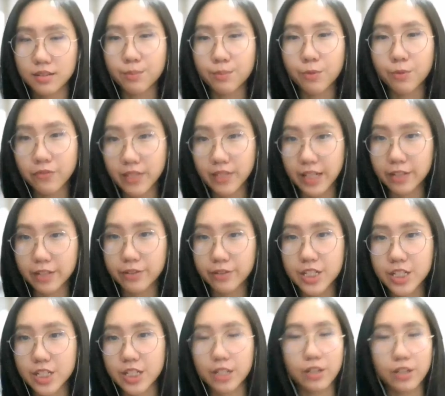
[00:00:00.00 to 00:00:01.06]
both
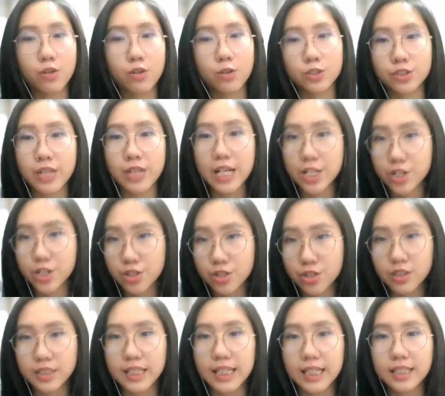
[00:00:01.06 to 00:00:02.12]
language or to
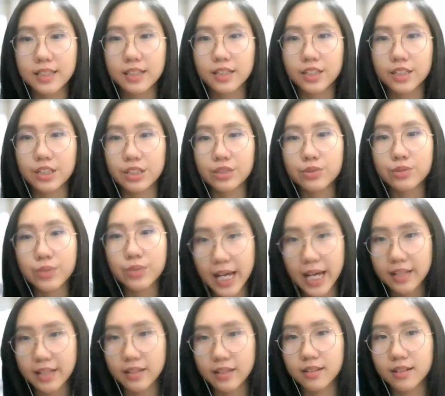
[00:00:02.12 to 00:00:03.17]
ensure that you
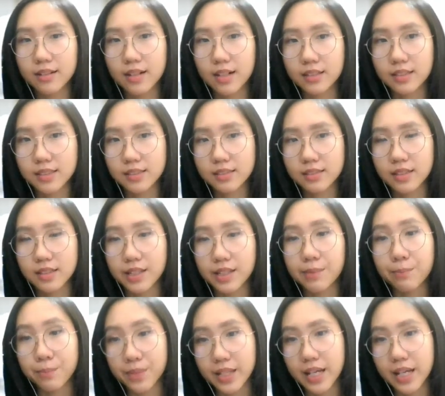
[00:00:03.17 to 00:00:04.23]
can answer in
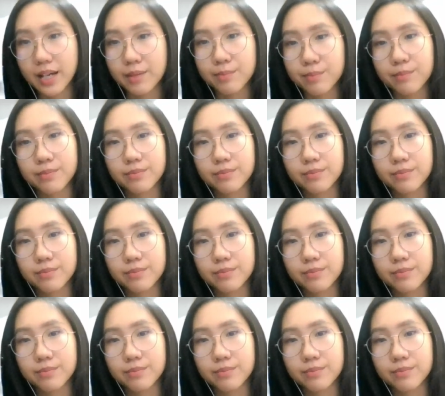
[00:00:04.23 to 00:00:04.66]
BM.